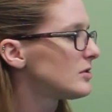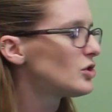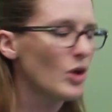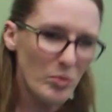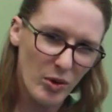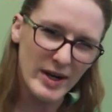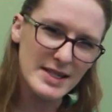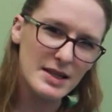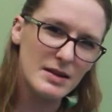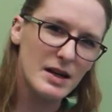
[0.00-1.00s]
don't
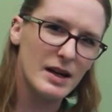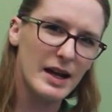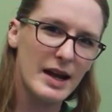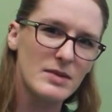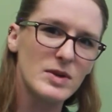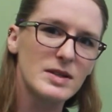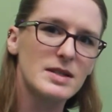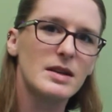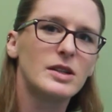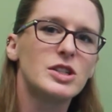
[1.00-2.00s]
poison the animals,